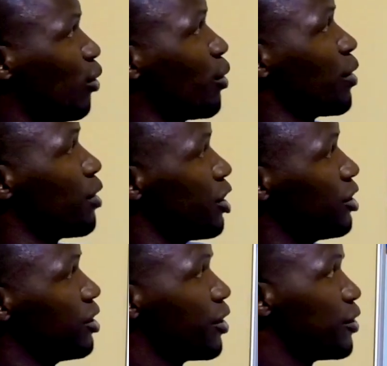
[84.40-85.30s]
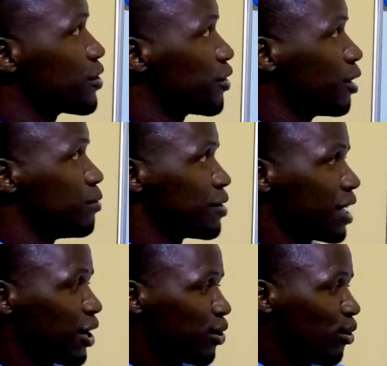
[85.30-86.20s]
Within this Krebs
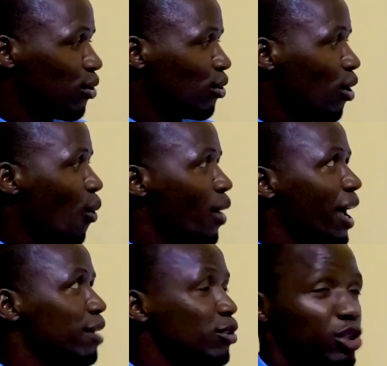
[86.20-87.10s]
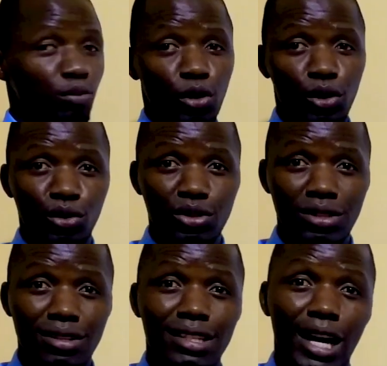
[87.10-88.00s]
cycle, we are able to produce
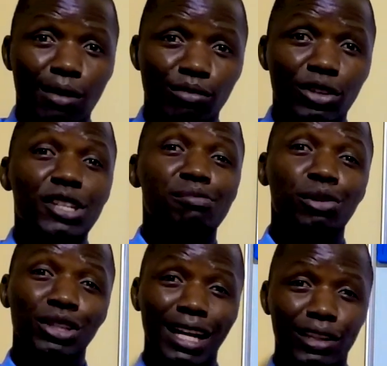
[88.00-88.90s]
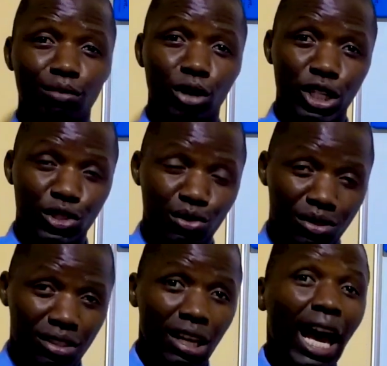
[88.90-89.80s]
some important
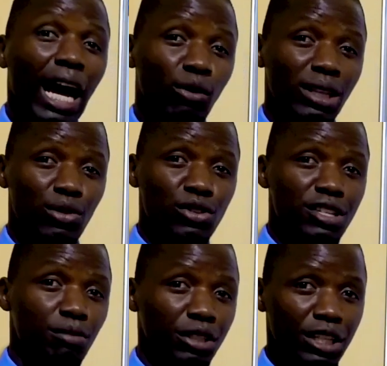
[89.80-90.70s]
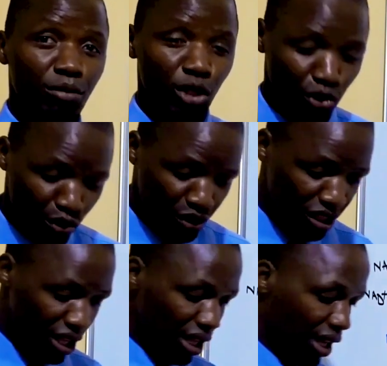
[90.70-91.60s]
molecules. And what are those important
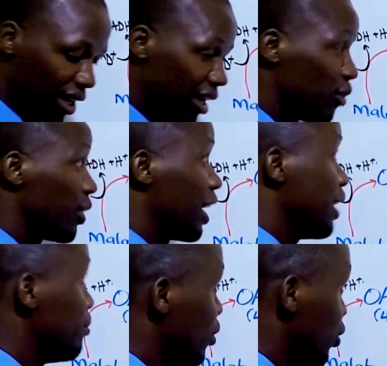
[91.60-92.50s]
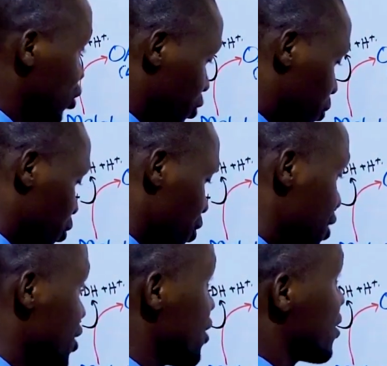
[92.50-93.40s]
molecules? We are able to,
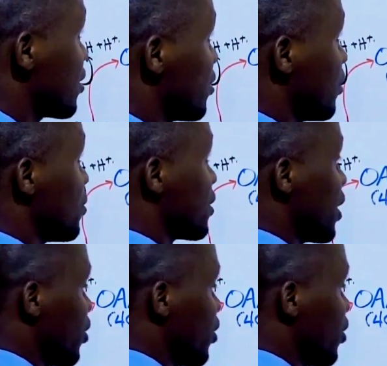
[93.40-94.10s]
within this Krebs